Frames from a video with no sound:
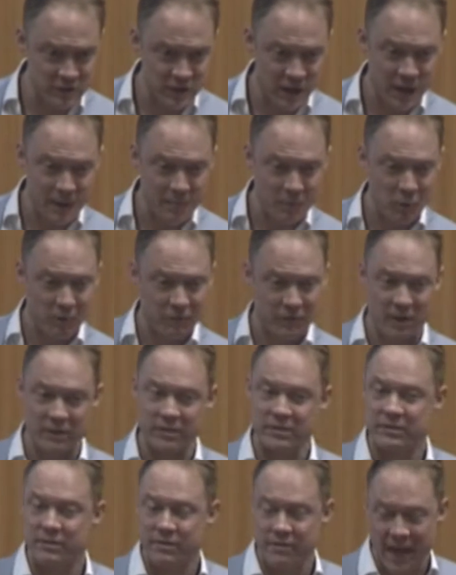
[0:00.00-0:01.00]
time or for the
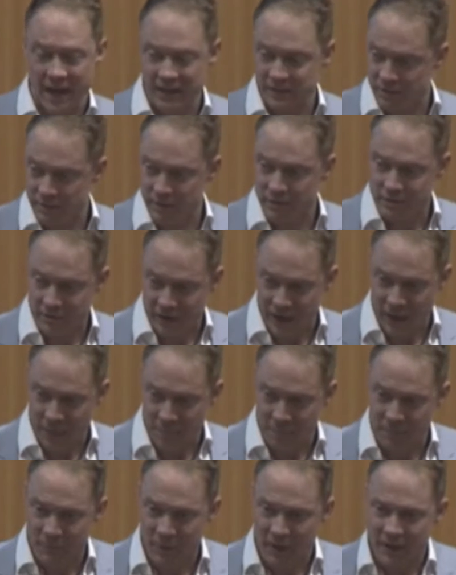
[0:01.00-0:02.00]
1,000th
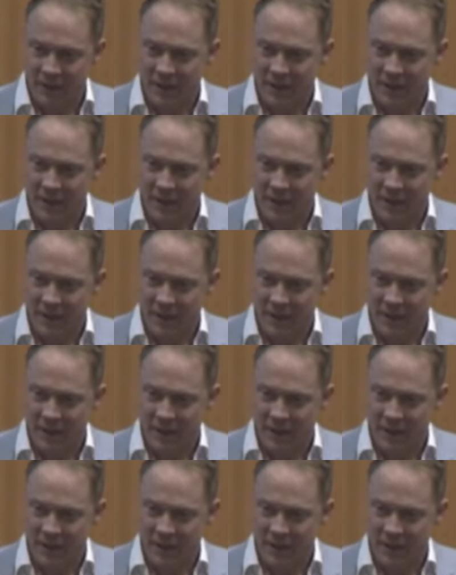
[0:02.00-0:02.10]
time,